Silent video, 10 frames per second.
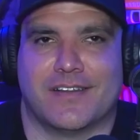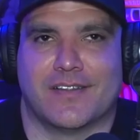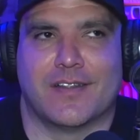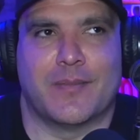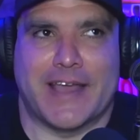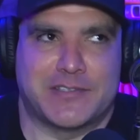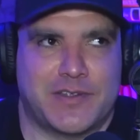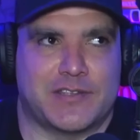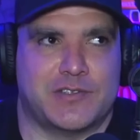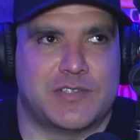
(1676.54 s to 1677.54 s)
Let me ask you
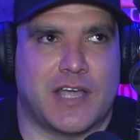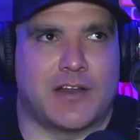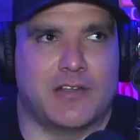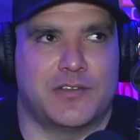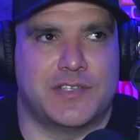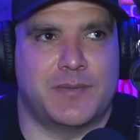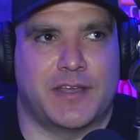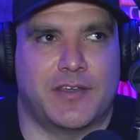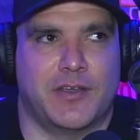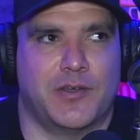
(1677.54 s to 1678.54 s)
this: you seem
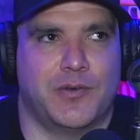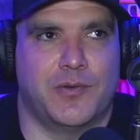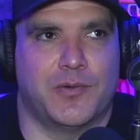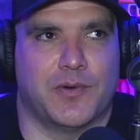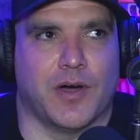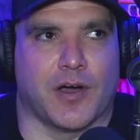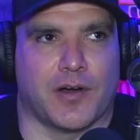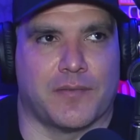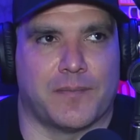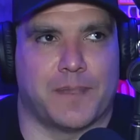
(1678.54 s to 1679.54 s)
like you
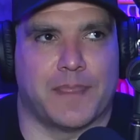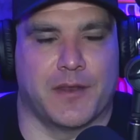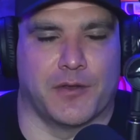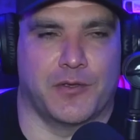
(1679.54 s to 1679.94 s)
are you